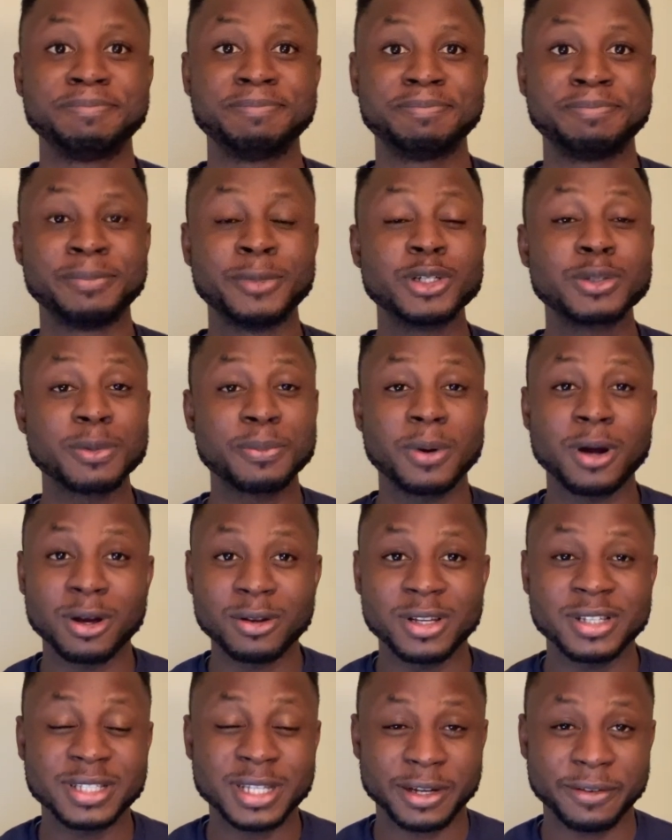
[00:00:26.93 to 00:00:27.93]
most people
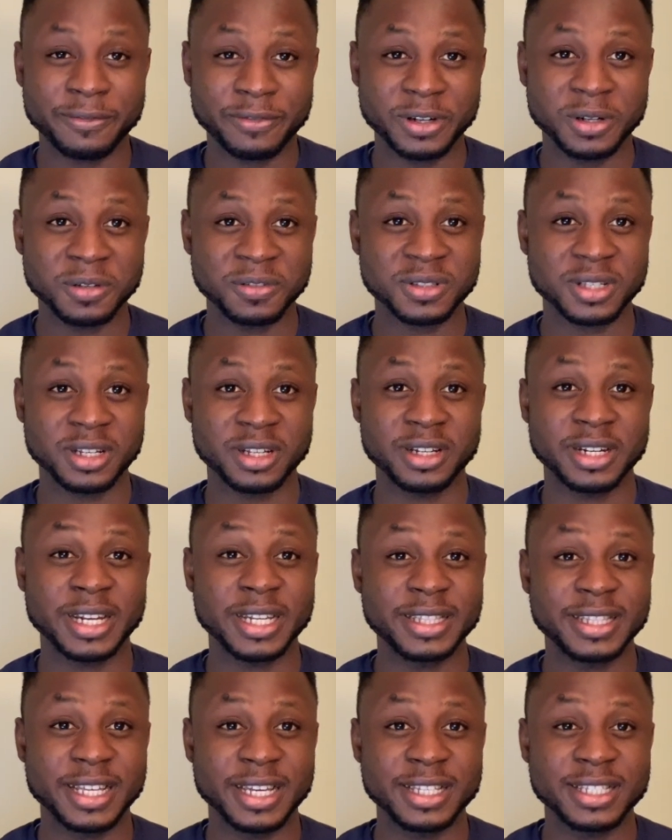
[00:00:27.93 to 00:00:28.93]
always have afraid of
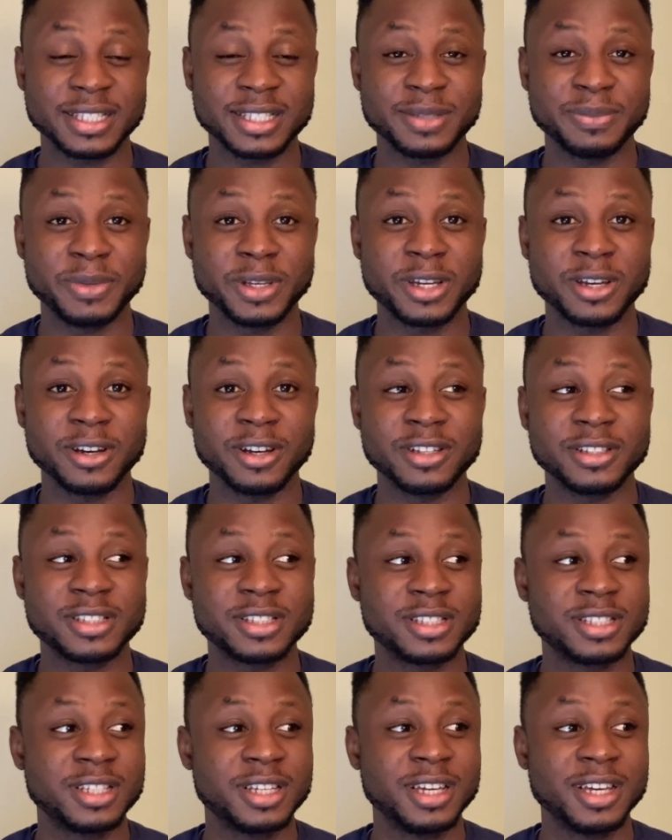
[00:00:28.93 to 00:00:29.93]
standardized tests
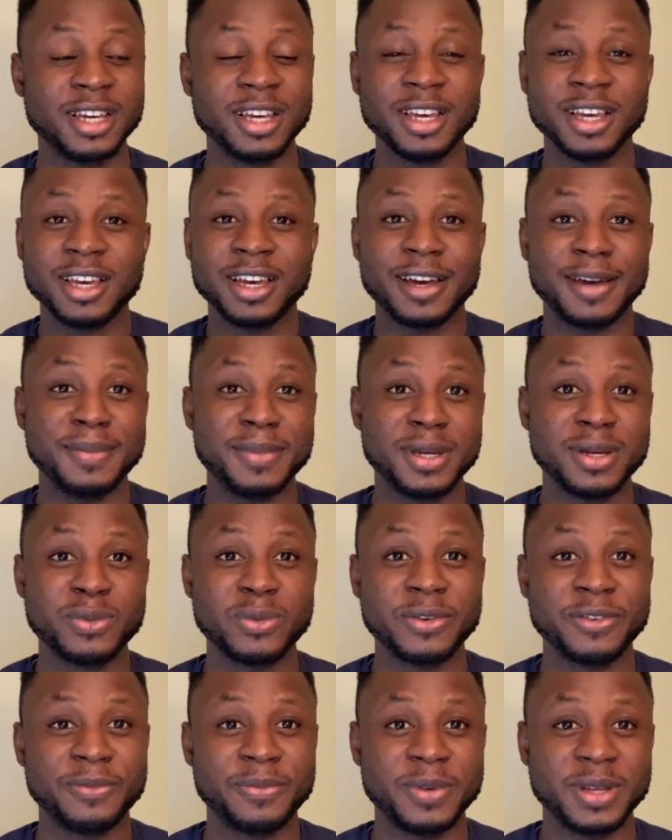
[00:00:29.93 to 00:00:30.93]
because
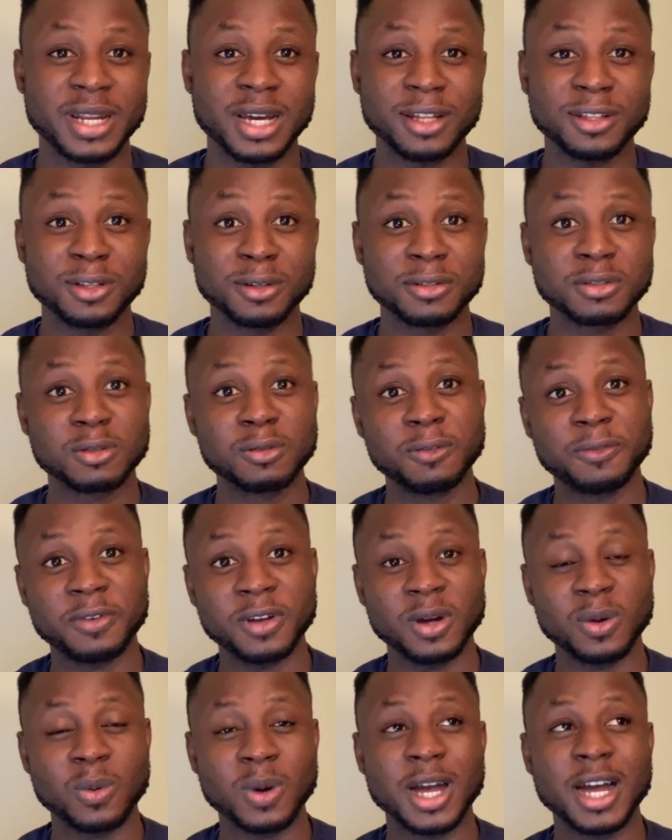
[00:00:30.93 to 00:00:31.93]
we've been out of school for
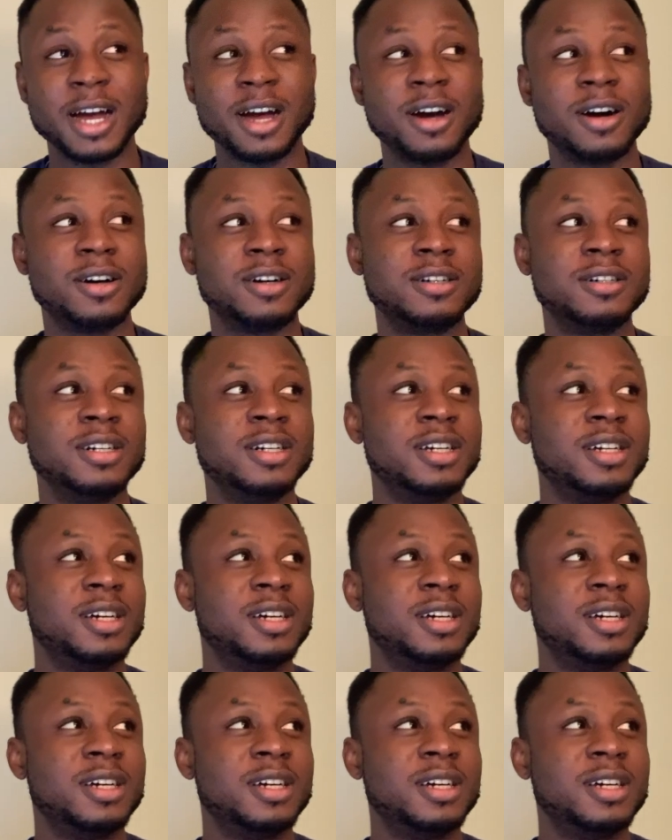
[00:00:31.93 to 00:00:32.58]
a while.